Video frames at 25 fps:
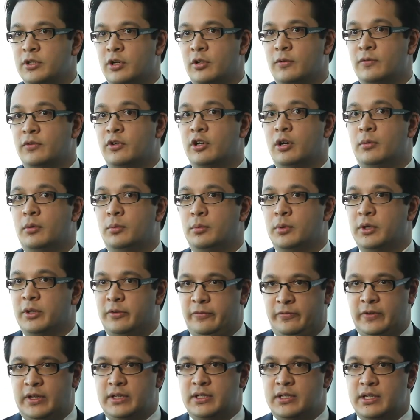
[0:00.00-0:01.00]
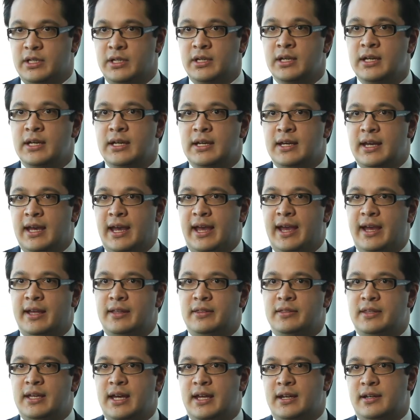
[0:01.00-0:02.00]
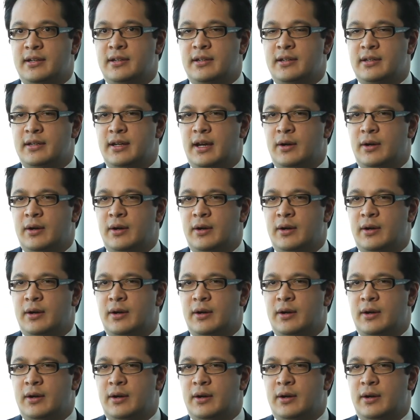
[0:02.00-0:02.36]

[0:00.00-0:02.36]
of Commonwealth funding, and that